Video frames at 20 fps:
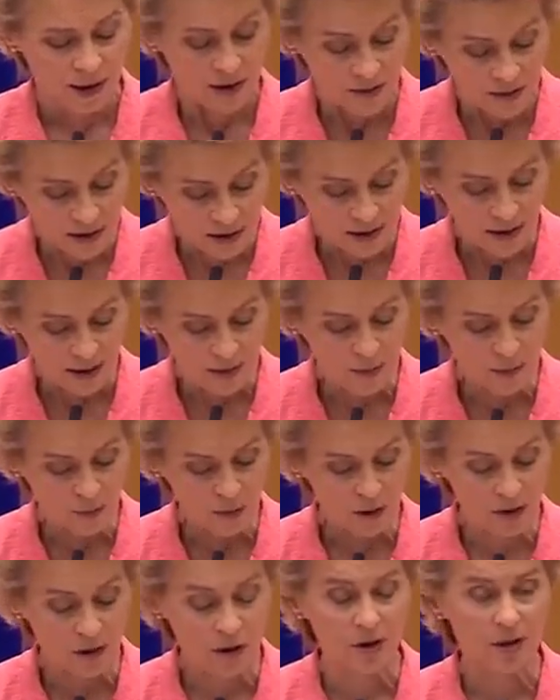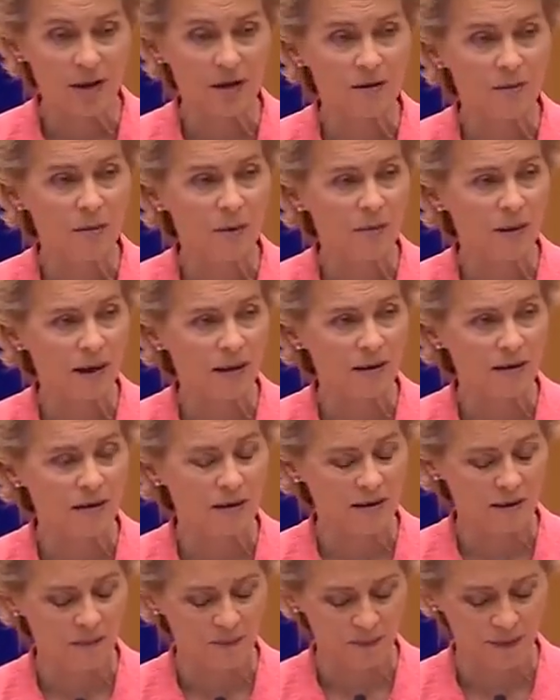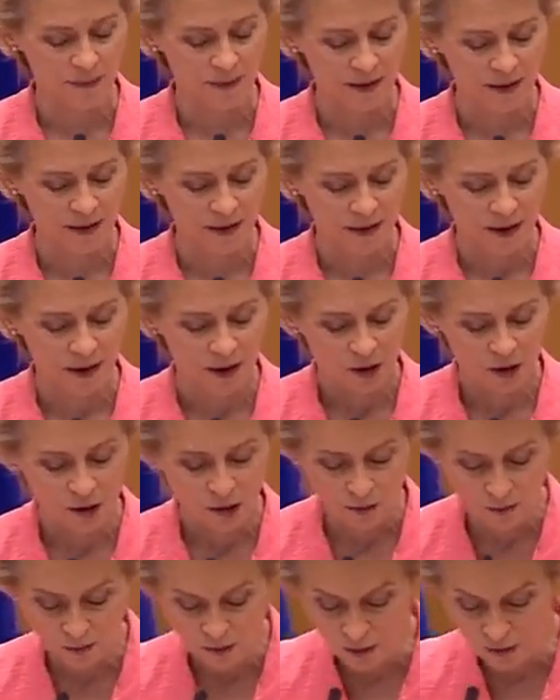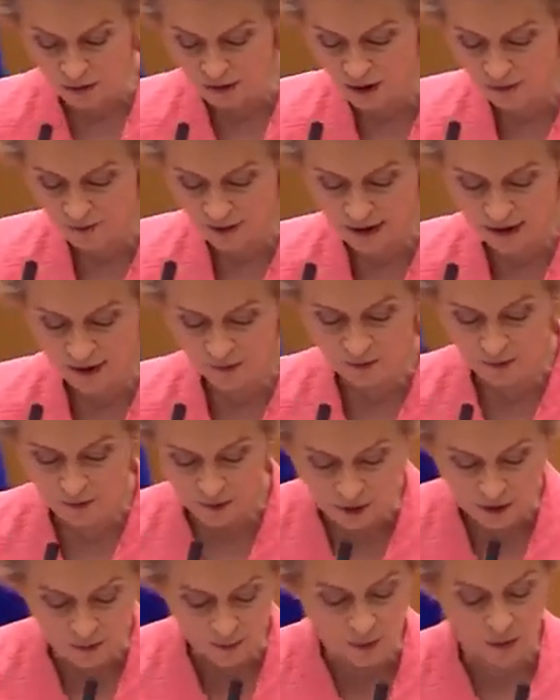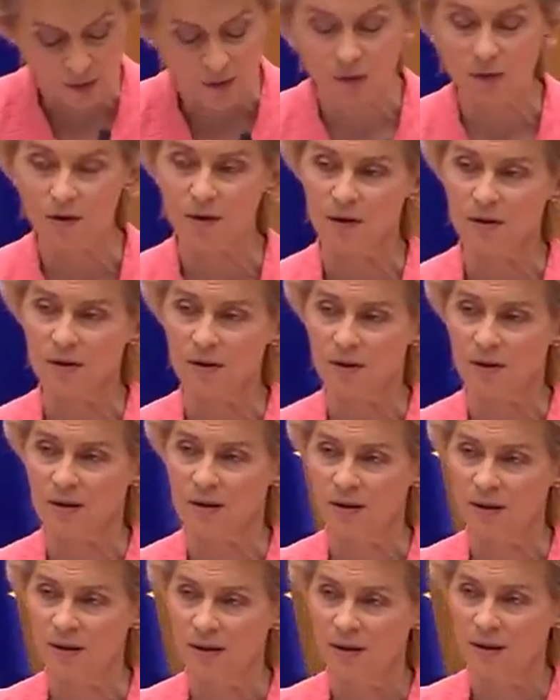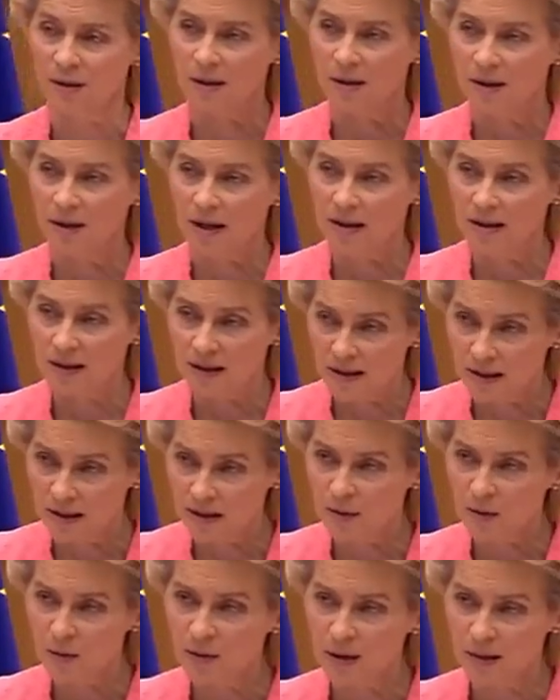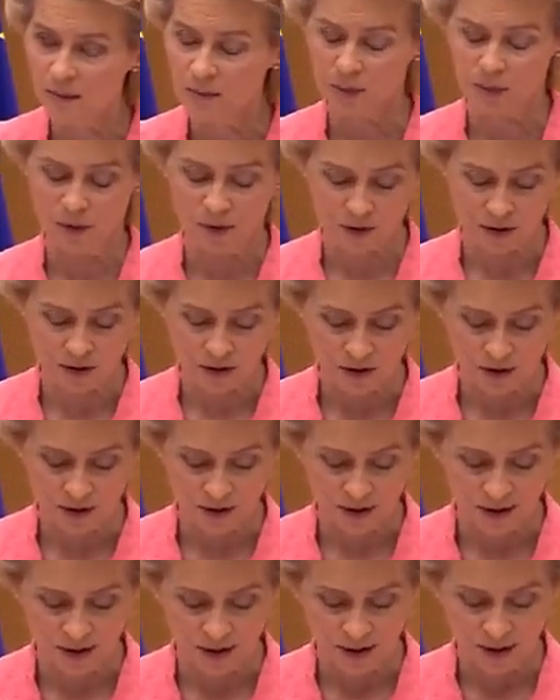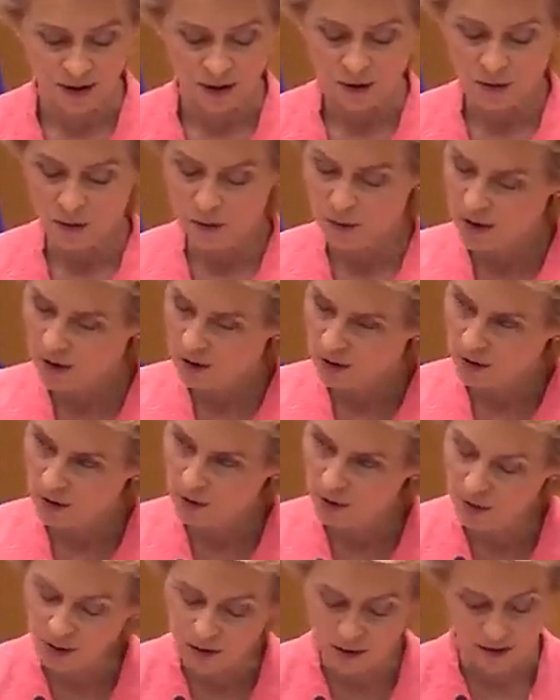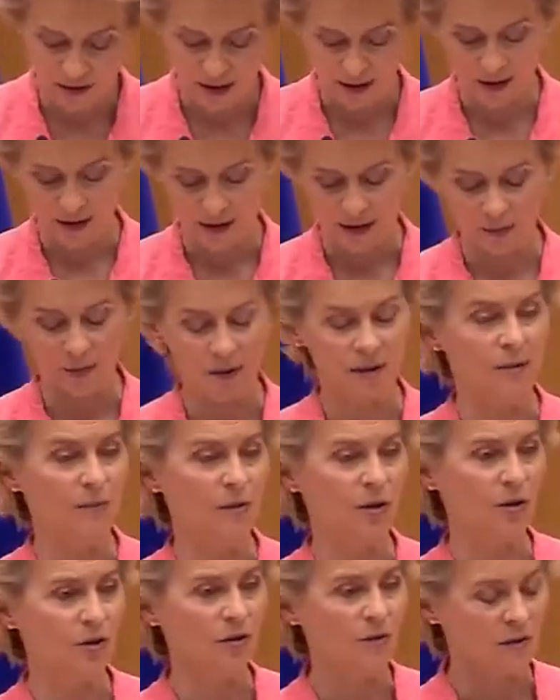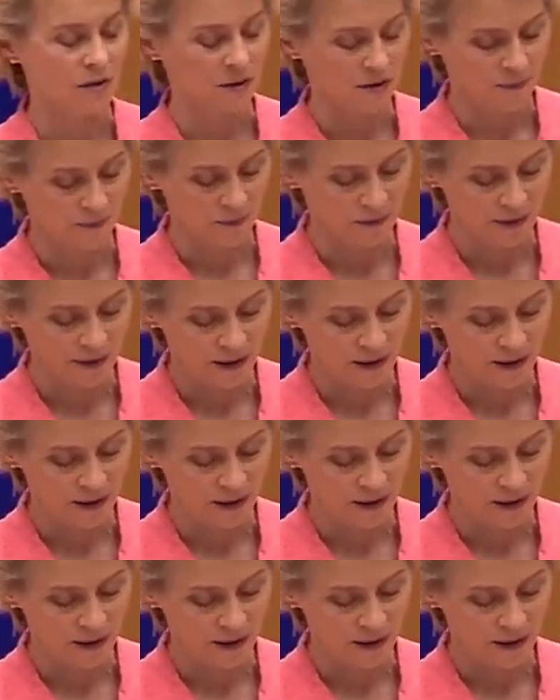And this carbon border adjustment mechanism should motivate foreign producers and EU importers to reduce their carbon emissions